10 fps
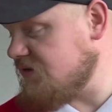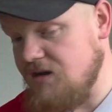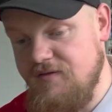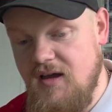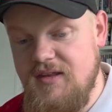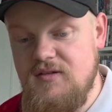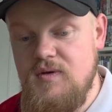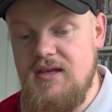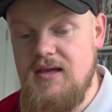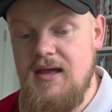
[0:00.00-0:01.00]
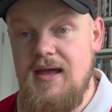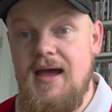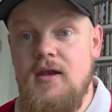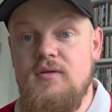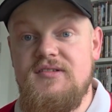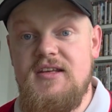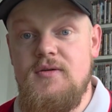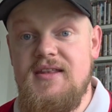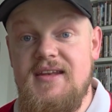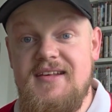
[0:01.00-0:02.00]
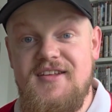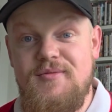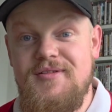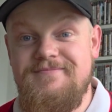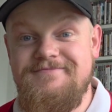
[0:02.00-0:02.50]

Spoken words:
up so far this week, and I'll see you in the next segment.